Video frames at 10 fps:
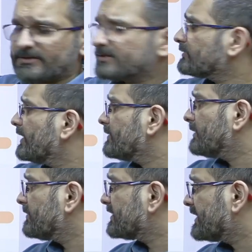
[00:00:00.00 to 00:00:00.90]
This is quite a
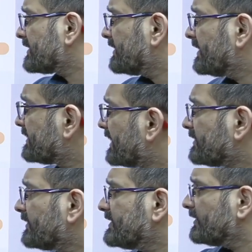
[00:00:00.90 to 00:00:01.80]
popular section. And
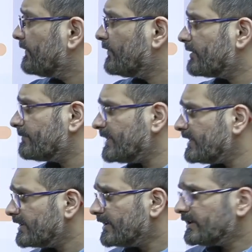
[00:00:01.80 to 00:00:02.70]
section
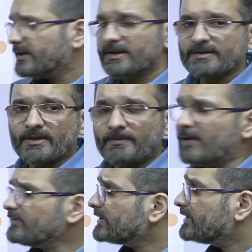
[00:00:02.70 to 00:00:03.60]
304B is
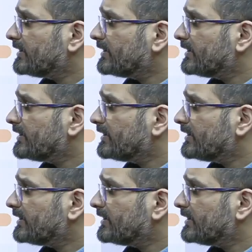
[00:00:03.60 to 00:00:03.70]
about